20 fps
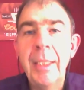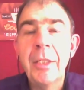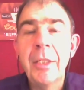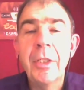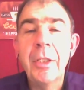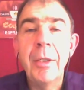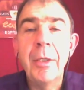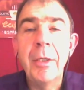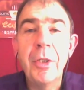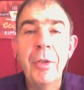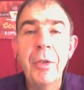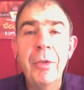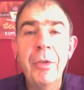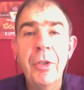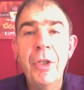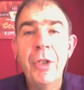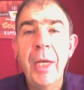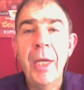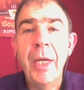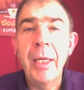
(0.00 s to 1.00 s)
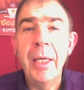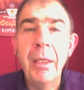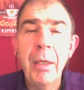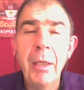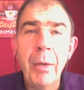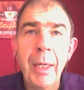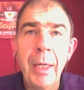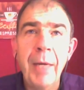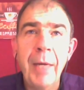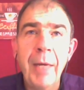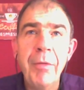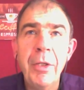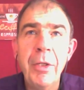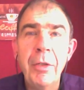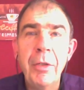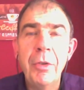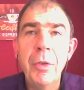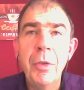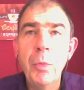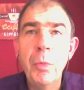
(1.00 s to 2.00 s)
So it's good to check. Do
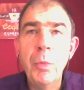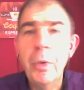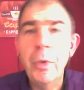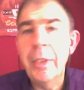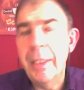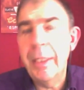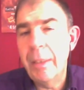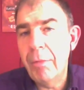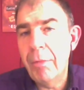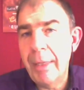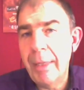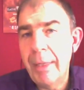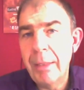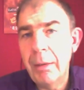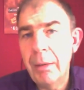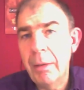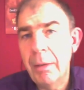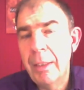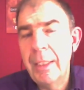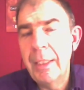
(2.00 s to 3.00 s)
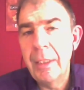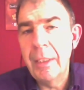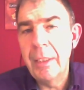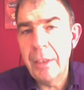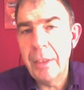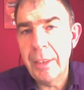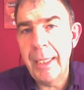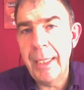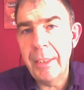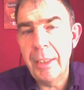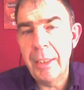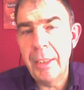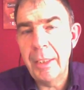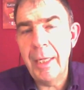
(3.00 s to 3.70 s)
you work in the rental sector?